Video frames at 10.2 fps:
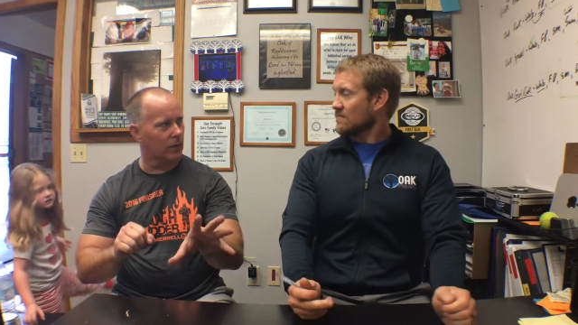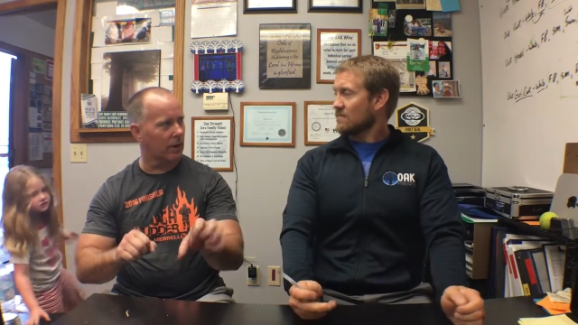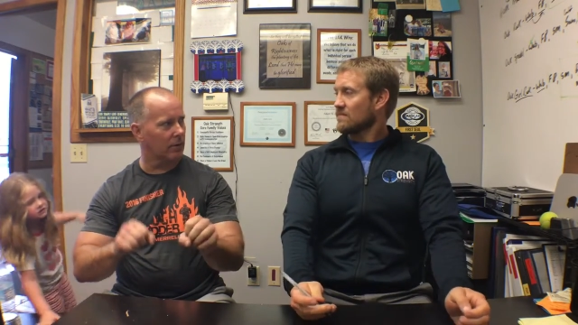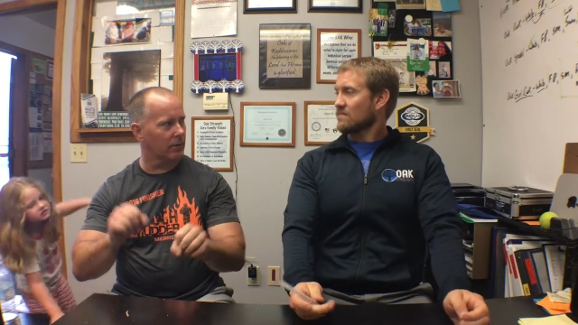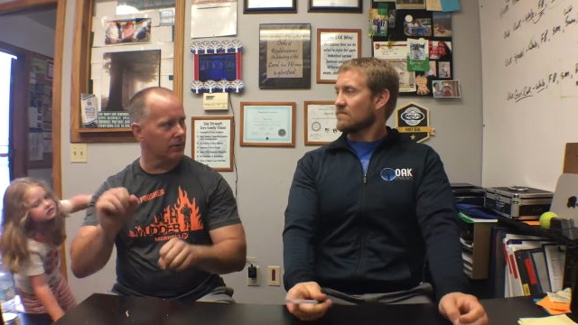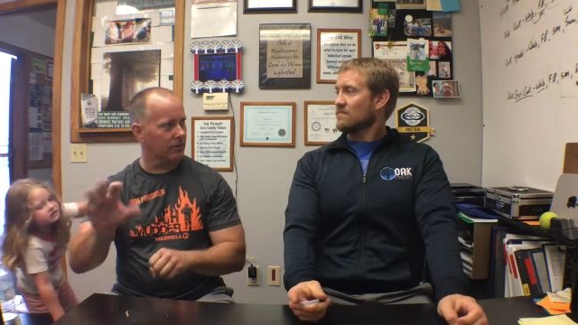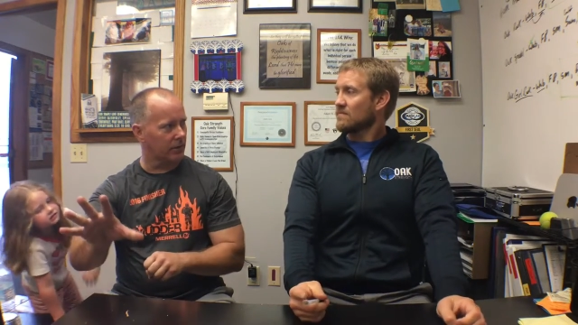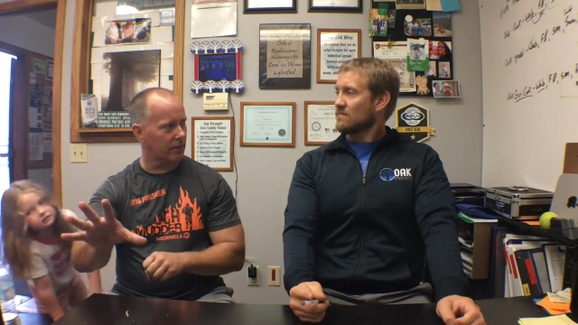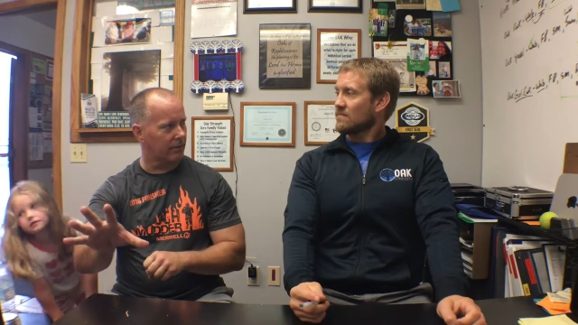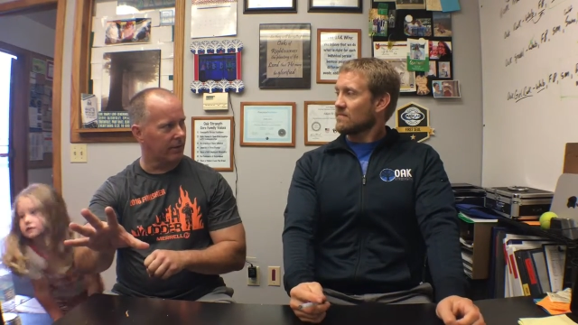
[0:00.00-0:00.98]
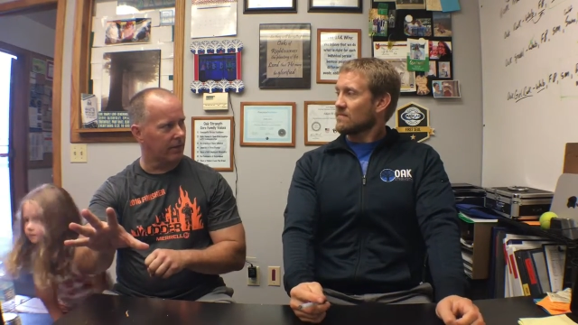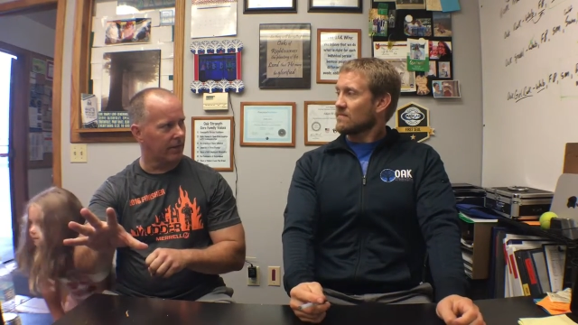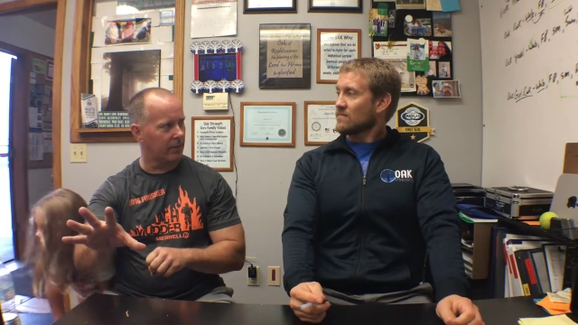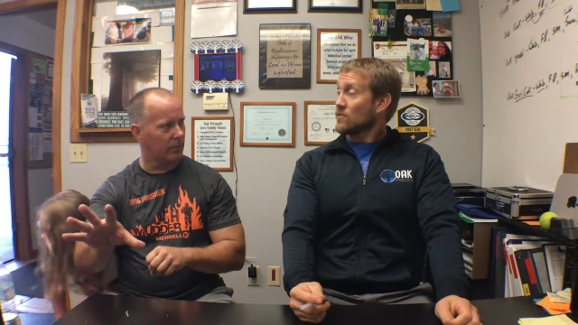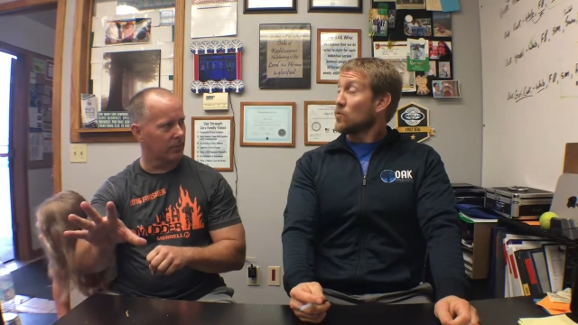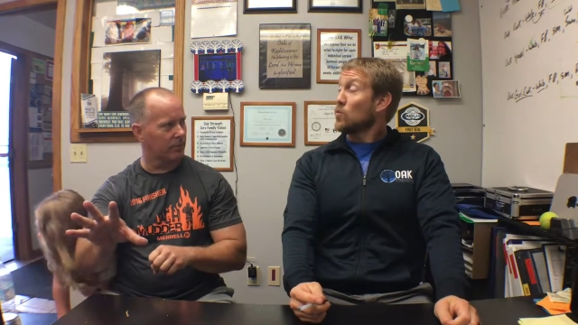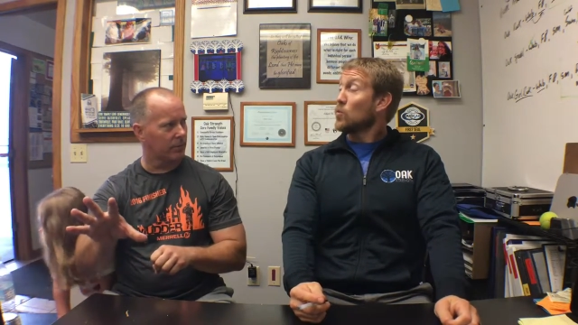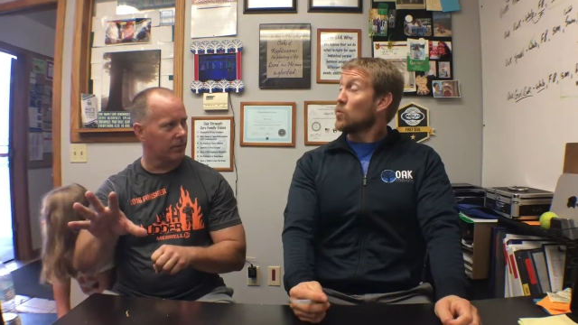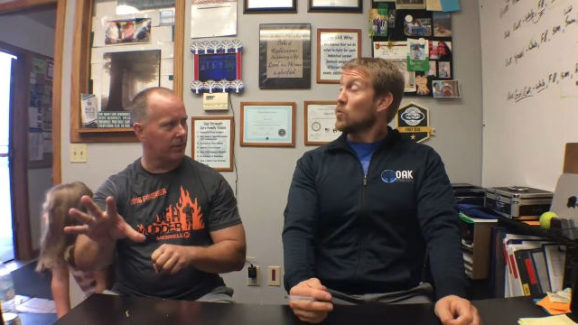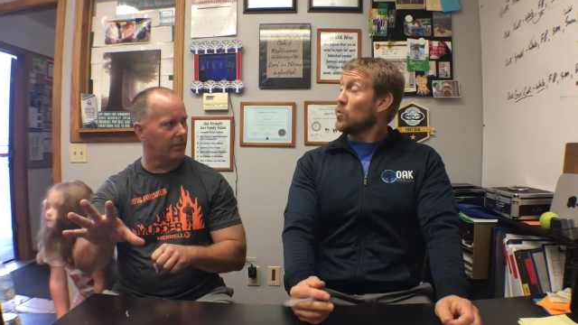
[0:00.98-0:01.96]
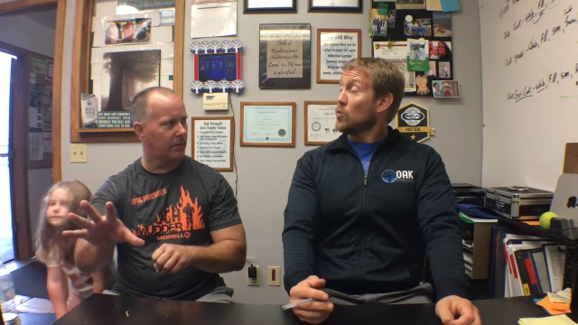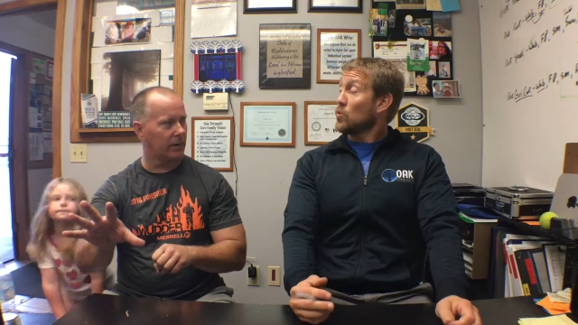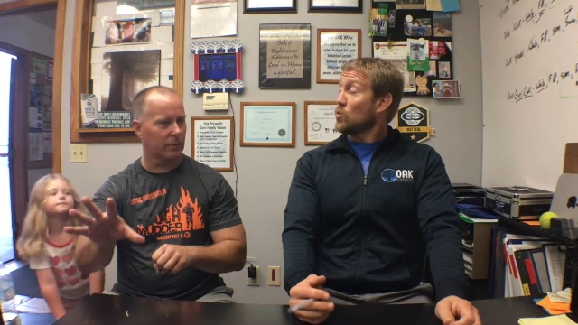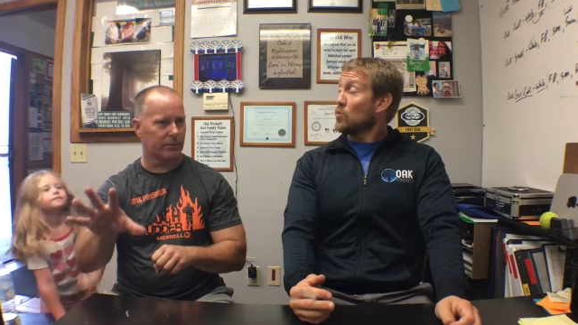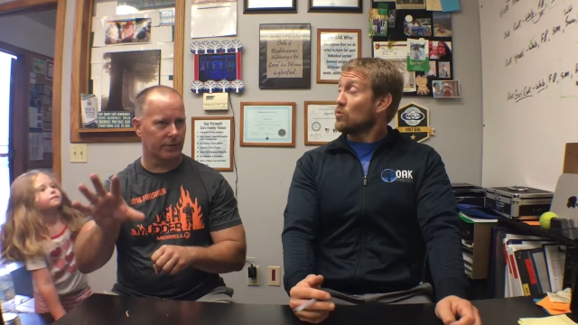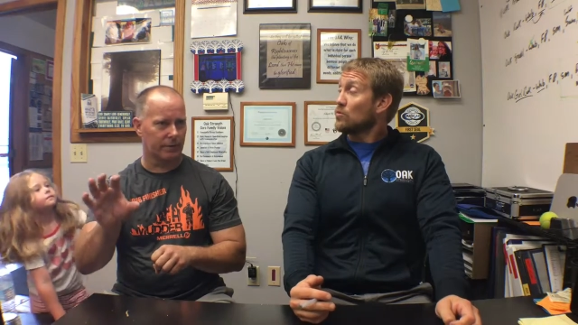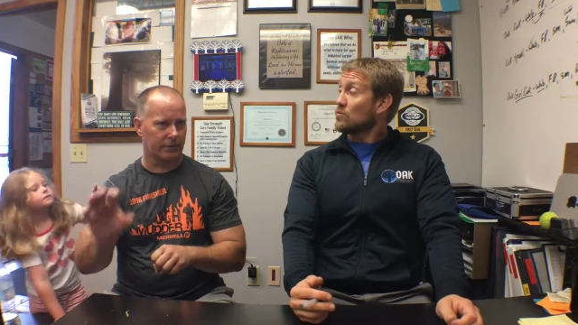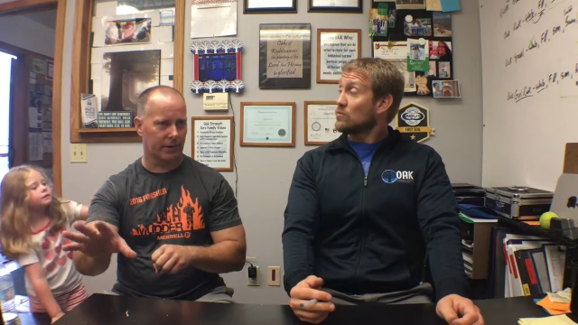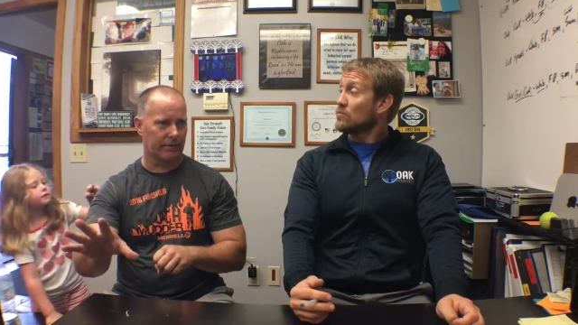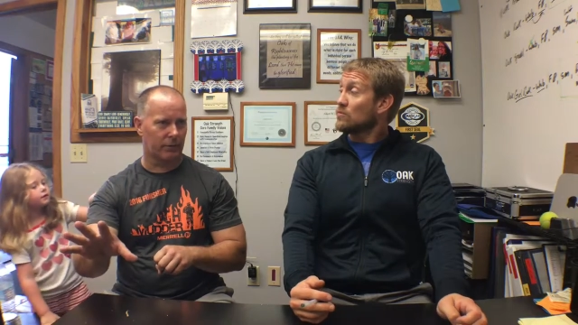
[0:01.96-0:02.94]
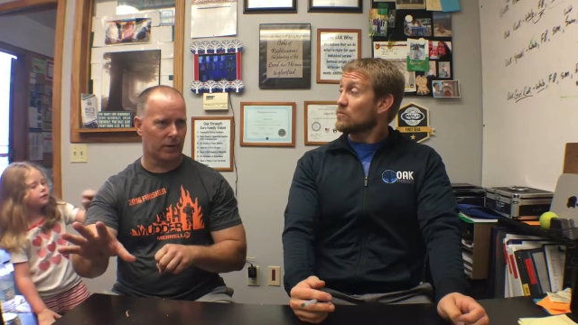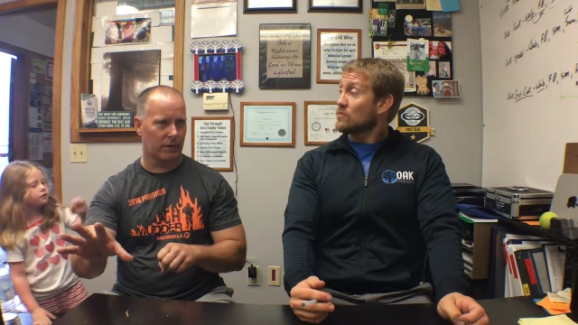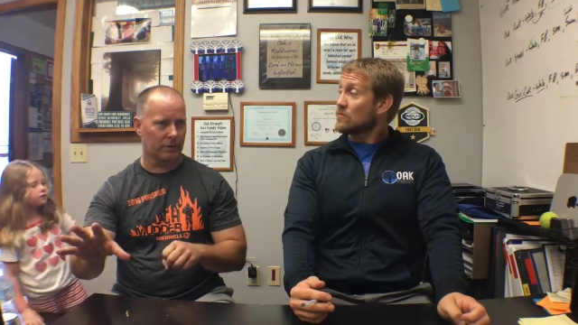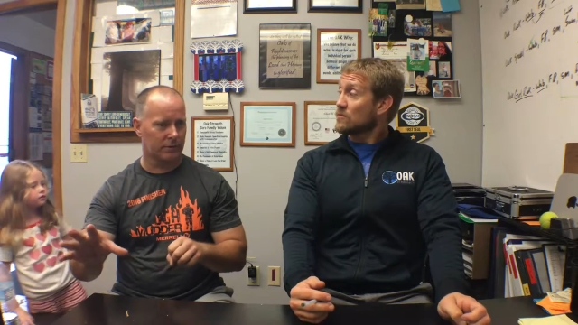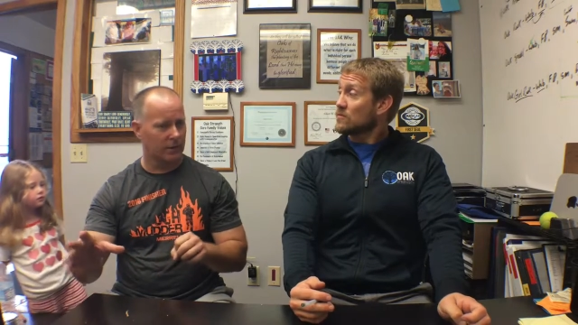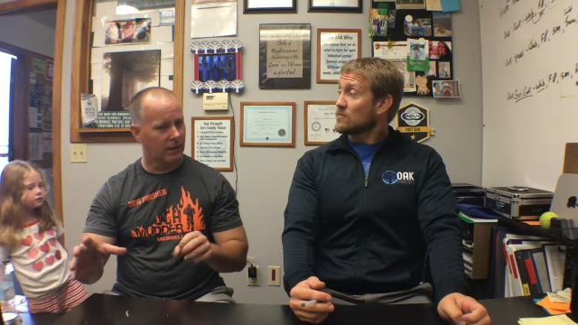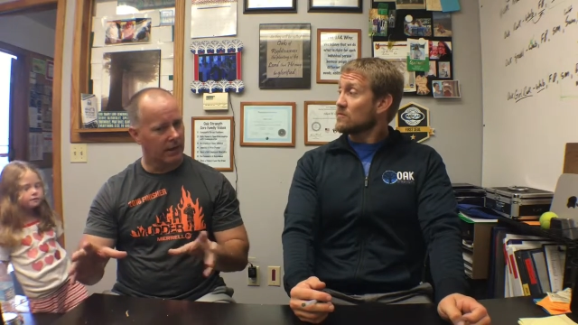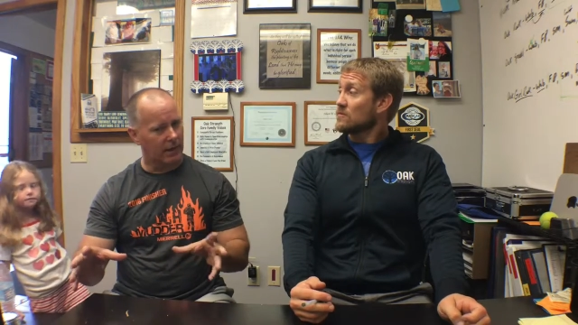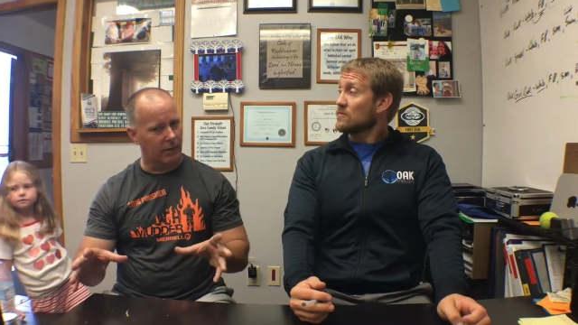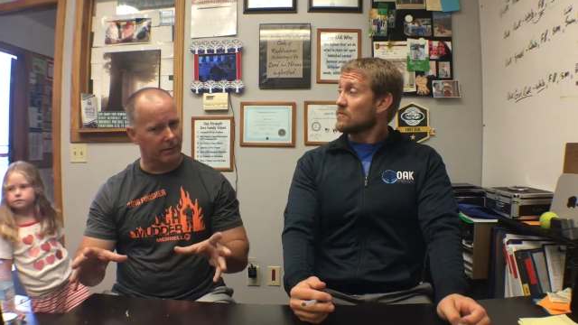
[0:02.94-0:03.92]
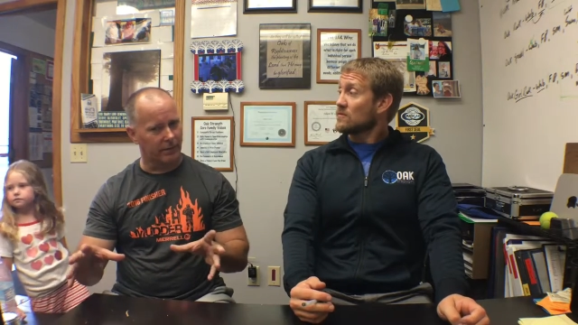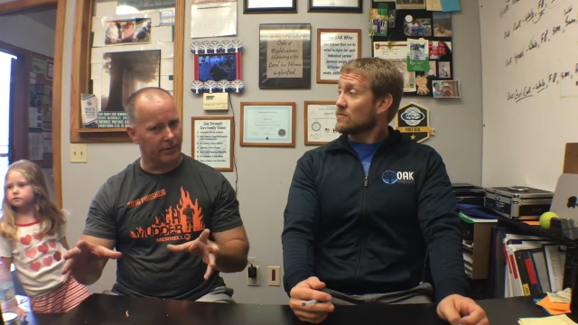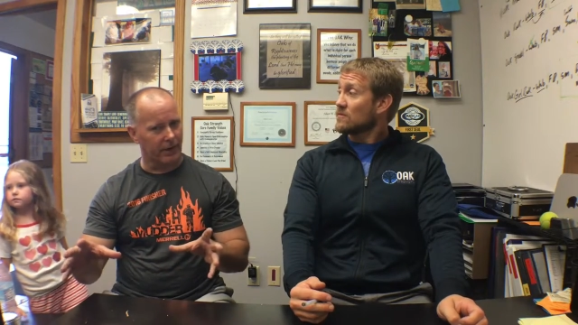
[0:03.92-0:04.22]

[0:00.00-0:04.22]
Speaker 1: four hours and the second five lap loop or five mile loop for the second four hours. However,